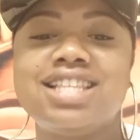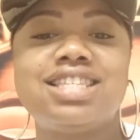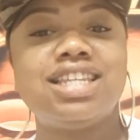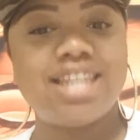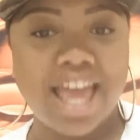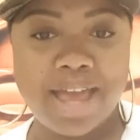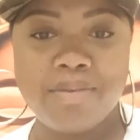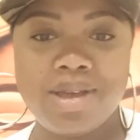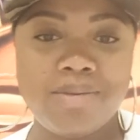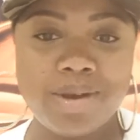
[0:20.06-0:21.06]
Today
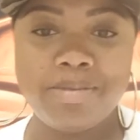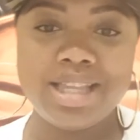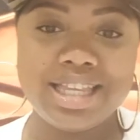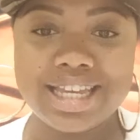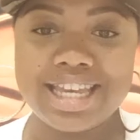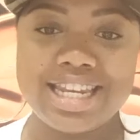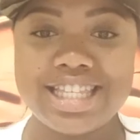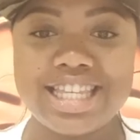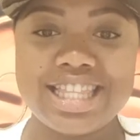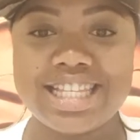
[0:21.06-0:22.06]
we will be looking
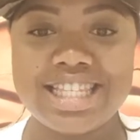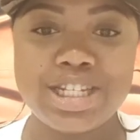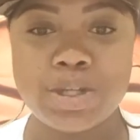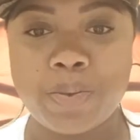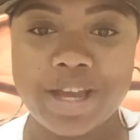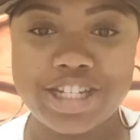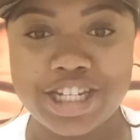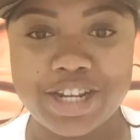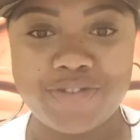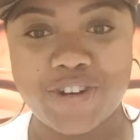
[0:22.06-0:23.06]
into the
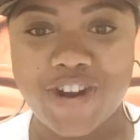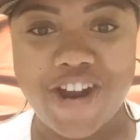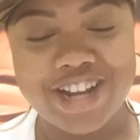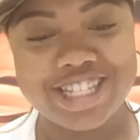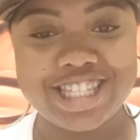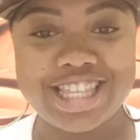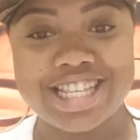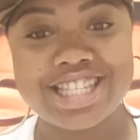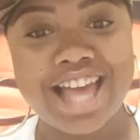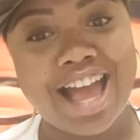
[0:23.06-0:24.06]
situation in regards to
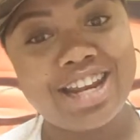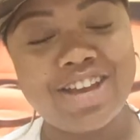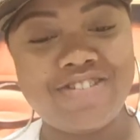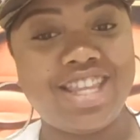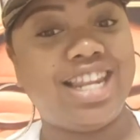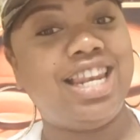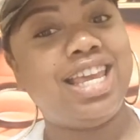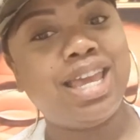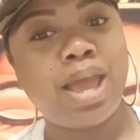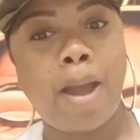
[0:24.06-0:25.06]
the sign of the
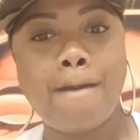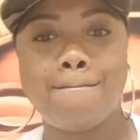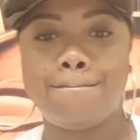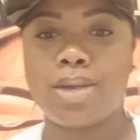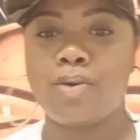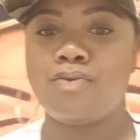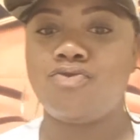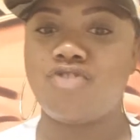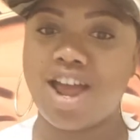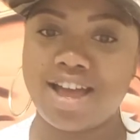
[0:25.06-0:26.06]

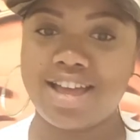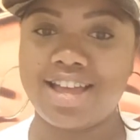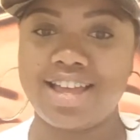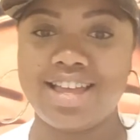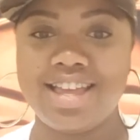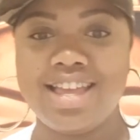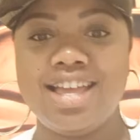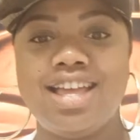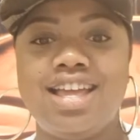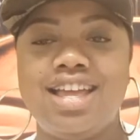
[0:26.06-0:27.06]
Libra.
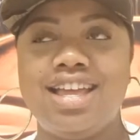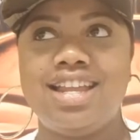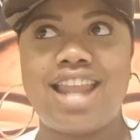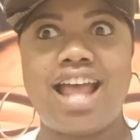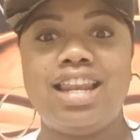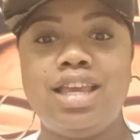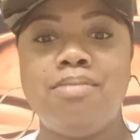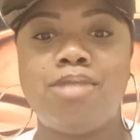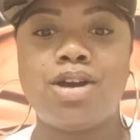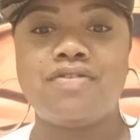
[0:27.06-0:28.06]
Not
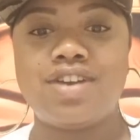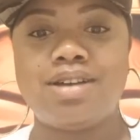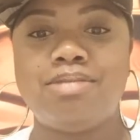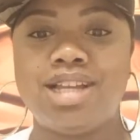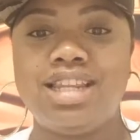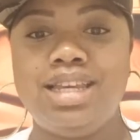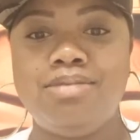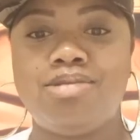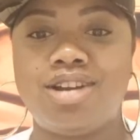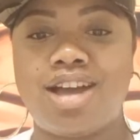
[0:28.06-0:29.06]
Libra, but
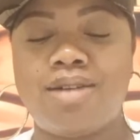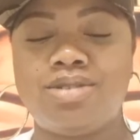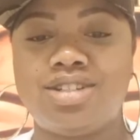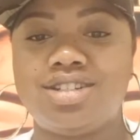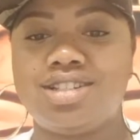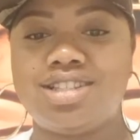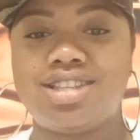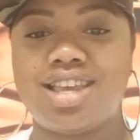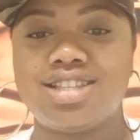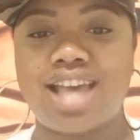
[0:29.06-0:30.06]
Libra. I was
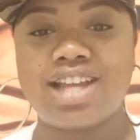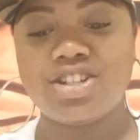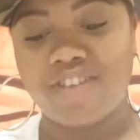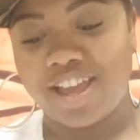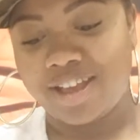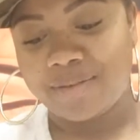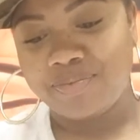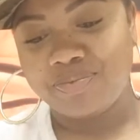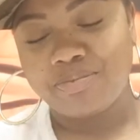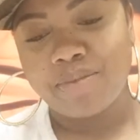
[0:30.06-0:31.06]
just exaggerating.